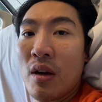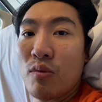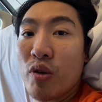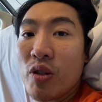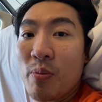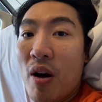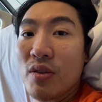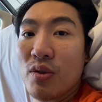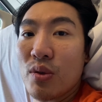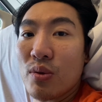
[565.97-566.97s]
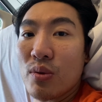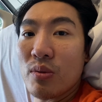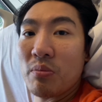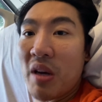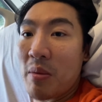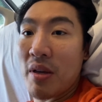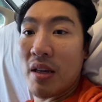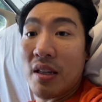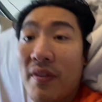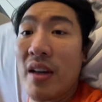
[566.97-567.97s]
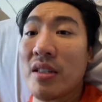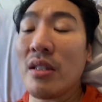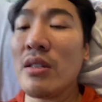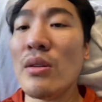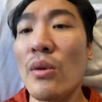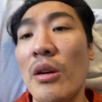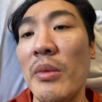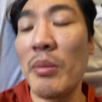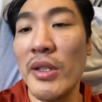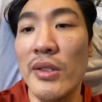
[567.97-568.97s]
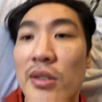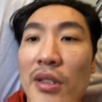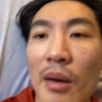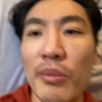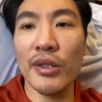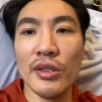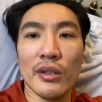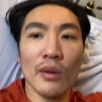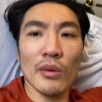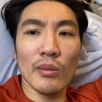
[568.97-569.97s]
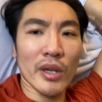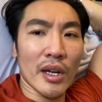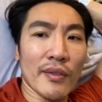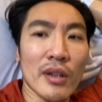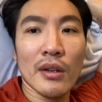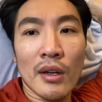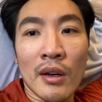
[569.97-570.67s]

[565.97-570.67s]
response to maybe an infection or maybe just temperature or whatever.